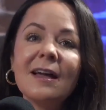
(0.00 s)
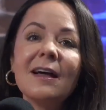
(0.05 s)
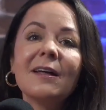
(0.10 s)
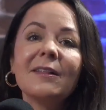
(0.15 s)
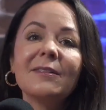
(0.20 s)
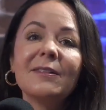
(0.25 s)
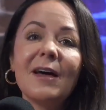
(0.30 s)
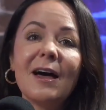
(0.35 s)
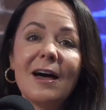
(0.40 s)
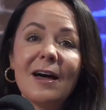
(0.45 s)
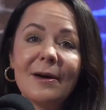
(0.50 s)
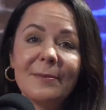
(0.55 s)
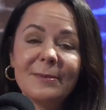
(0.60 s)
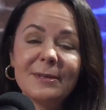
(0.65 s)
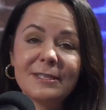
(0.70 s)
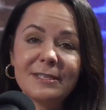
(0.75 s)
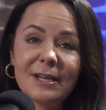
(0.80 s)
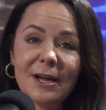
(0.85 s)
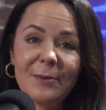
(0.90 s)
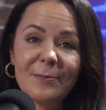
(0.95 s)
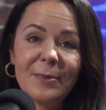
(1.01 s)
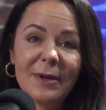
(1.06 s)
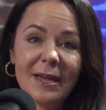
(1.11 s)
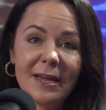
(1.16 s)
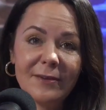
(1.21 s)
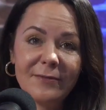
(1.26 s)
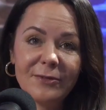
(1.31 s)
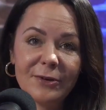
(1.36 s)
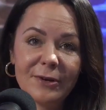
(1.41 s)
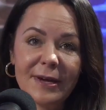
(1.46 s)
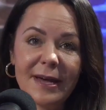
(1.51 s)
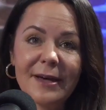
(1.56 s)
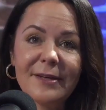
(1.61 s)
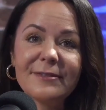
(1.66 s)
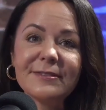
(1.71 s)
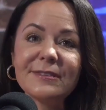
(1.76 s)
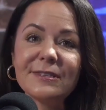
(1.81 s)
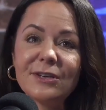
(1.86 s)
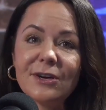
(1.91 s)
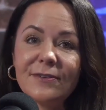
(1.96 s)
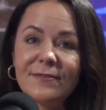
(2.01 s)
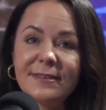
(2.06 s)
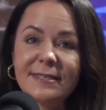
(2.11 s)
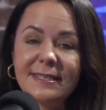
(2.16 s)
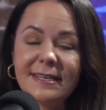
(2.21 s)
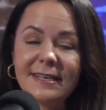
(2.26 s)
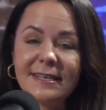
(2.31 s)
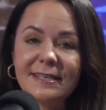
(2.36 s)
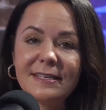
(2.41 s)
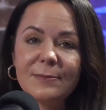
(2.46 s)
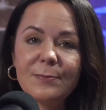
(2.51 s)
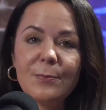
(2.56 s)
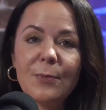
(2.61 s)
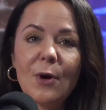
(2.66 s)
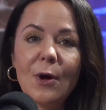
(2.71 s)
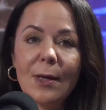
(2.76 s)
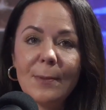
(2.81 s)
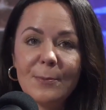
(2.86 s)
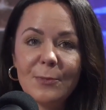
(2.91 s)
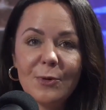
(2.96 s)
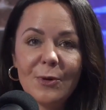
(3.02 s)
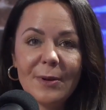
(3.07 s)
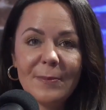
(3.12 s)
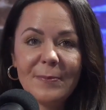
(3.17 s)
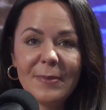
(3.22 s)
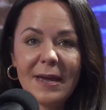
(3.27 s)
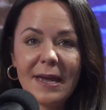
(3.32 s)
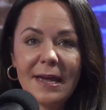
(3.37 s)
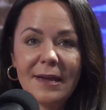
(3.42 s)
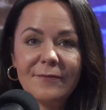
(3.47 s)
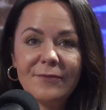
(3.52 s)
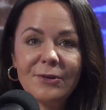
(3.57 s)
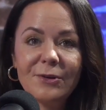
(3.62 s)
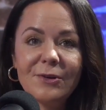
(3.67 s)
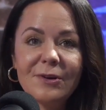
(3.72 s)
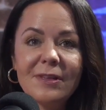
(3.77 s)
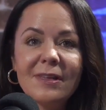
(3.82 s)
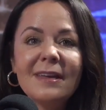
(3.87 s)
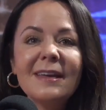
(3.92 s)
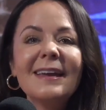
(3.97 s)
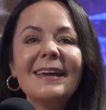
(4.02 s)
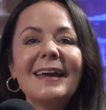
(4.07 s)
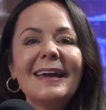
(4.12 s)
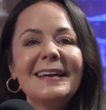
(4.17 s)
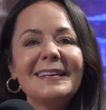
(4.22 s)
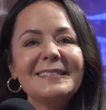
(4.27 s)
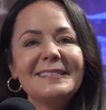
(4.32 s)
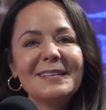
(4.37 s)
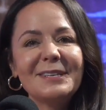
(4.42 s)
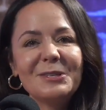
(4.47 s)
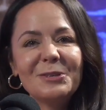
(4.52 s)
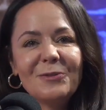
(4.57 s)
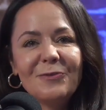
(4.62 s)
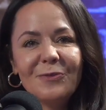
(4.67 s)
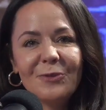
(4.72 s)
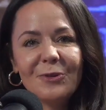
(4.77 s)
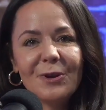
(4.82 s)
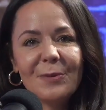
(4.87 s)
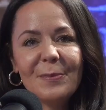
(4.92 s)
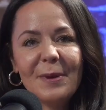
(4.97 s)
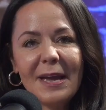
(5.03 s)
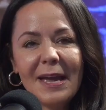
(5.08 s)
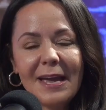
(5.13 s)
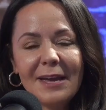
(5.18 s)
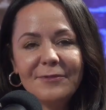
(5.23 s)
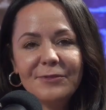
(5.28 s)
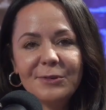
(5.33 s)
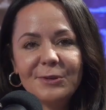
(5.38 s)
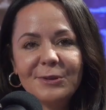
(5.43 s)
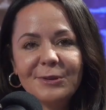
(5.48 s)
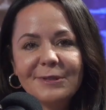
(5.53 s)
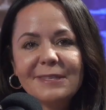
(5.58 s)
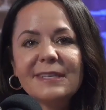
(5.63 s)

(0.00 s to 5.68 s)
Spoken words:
La Amistad Behavioral Health Services, Palm Point Behavioral, and Central Florida Behavioral.